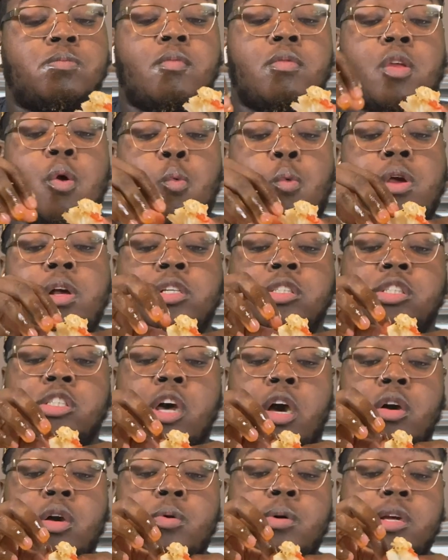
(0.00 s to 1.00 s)
We are
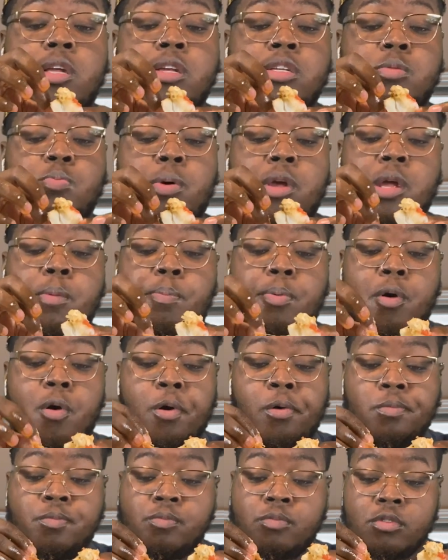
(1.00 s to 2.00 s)
so quick as
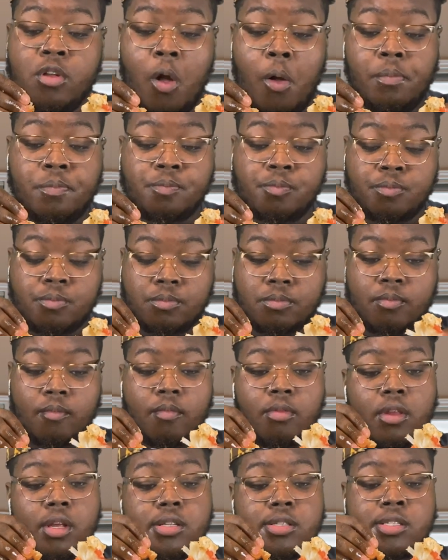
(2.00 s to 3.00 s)
people
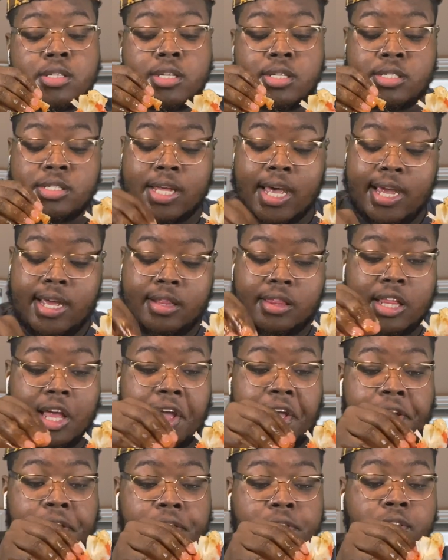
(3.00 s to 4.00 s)
to say
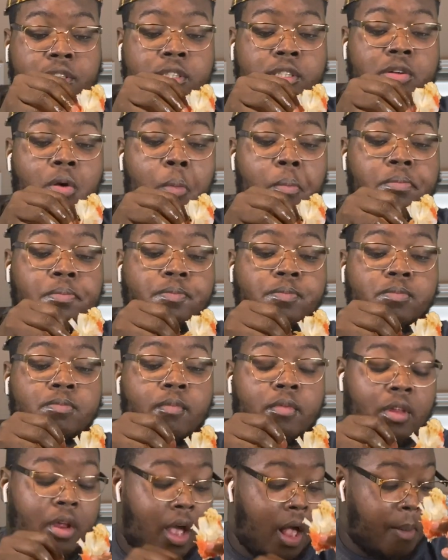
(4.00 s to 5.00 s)
things
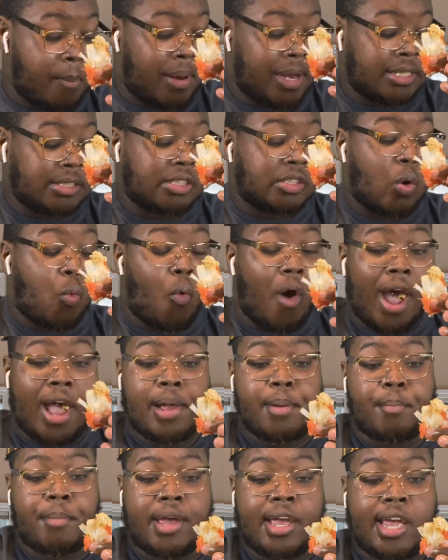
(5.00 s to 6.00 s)
about the white
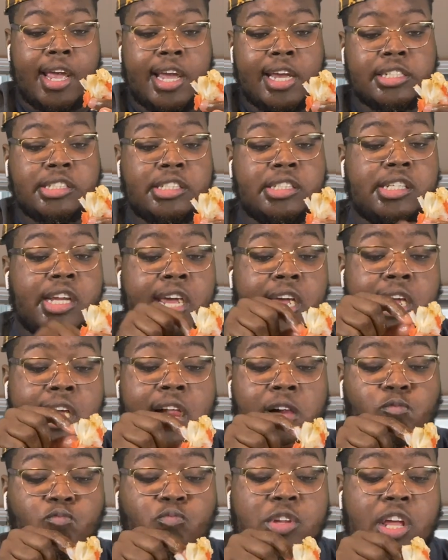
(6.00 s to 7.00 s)
man
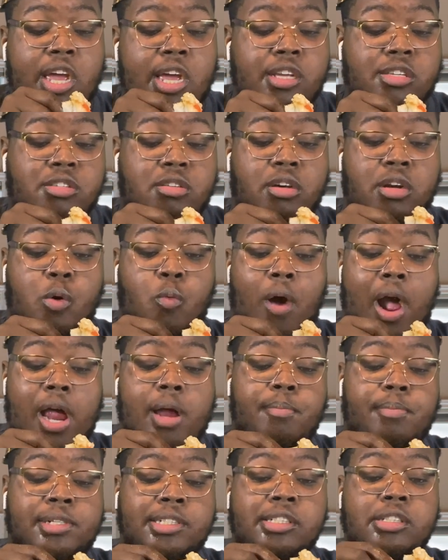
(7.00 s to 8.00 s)
did this or the white
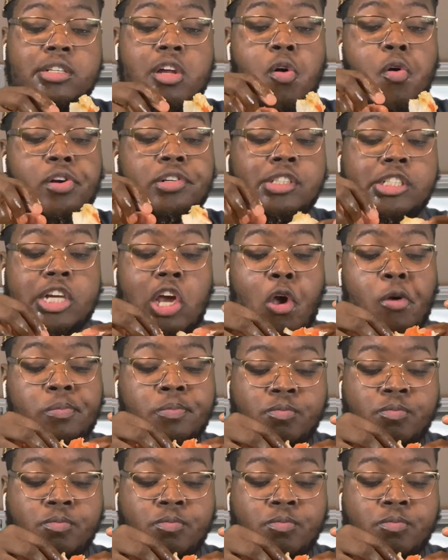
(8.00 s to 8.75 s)
man doing this.